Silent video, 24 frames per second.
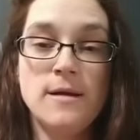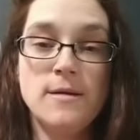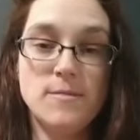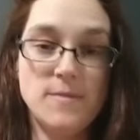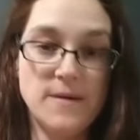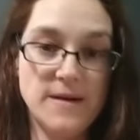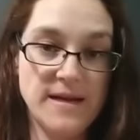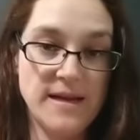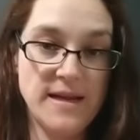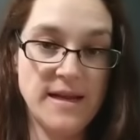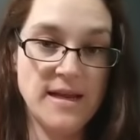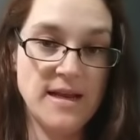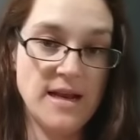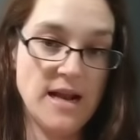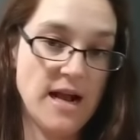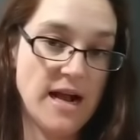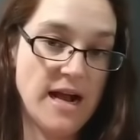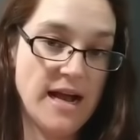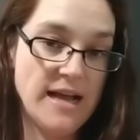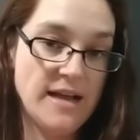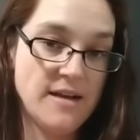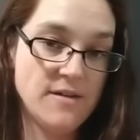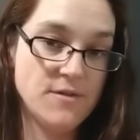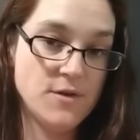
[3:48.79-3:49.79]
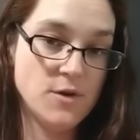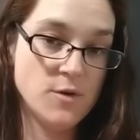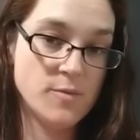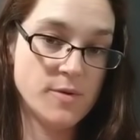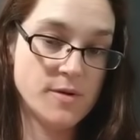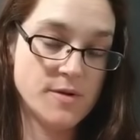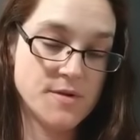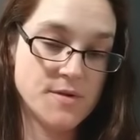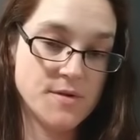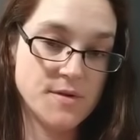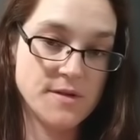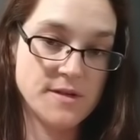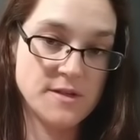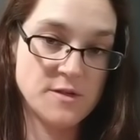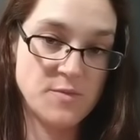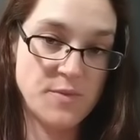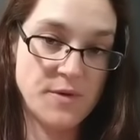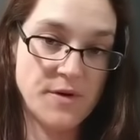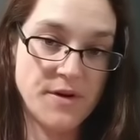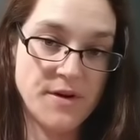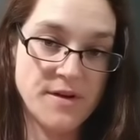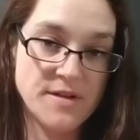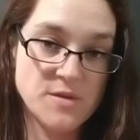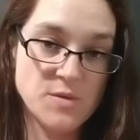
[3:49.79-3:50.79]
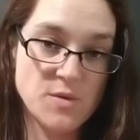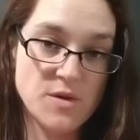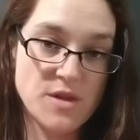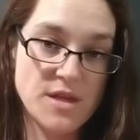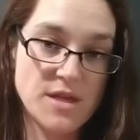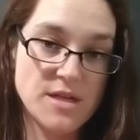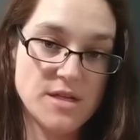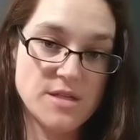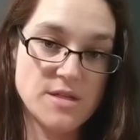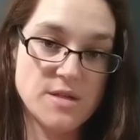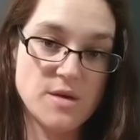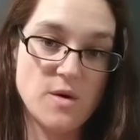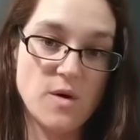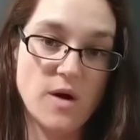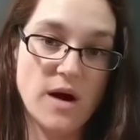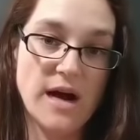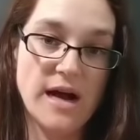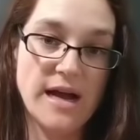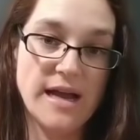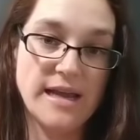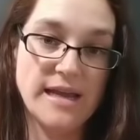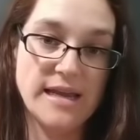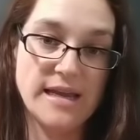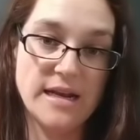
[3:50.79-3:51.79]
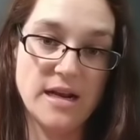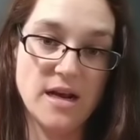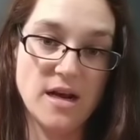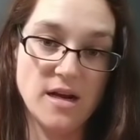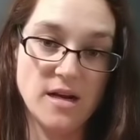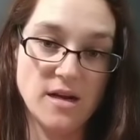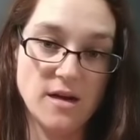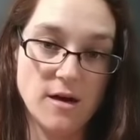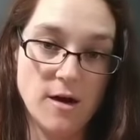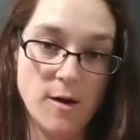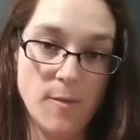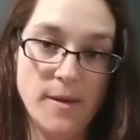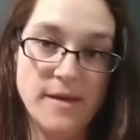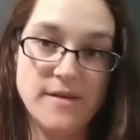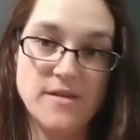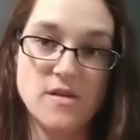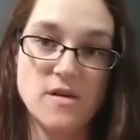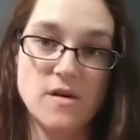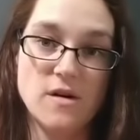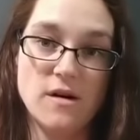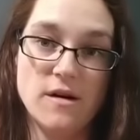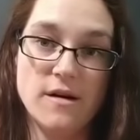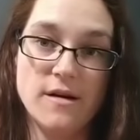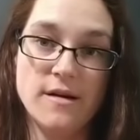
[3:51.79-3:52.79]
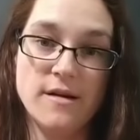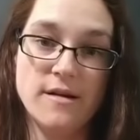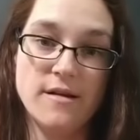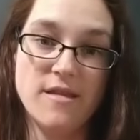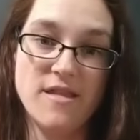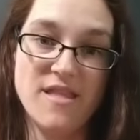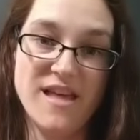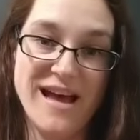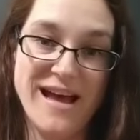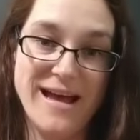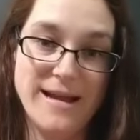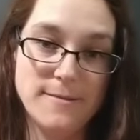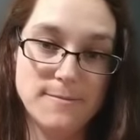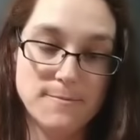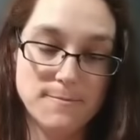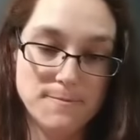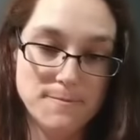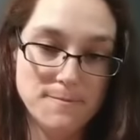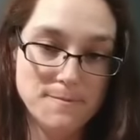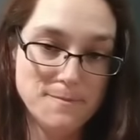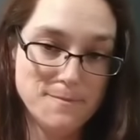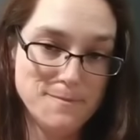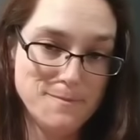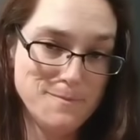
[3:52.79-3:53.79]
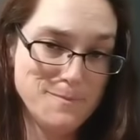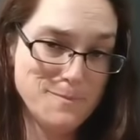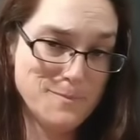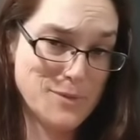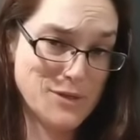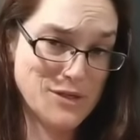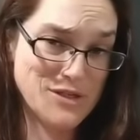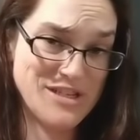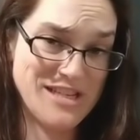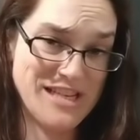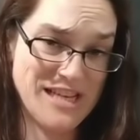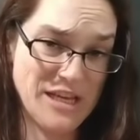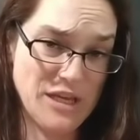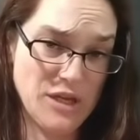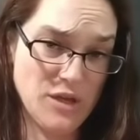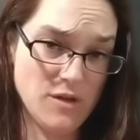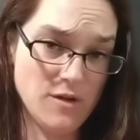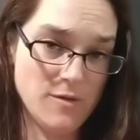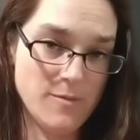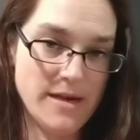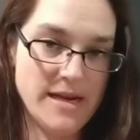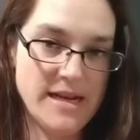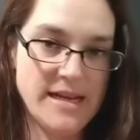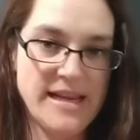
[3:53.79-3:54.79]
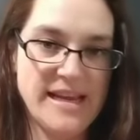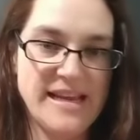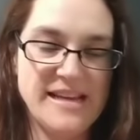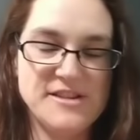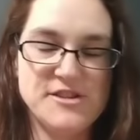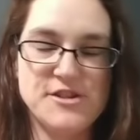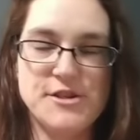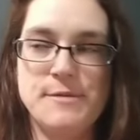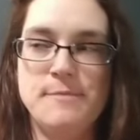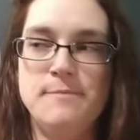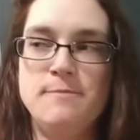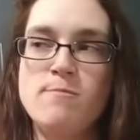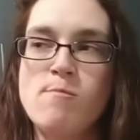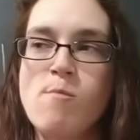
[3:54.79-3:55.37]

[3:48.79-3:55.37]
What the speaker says: But again, I have no personal experience with it, so I cannot comment on that particular medication.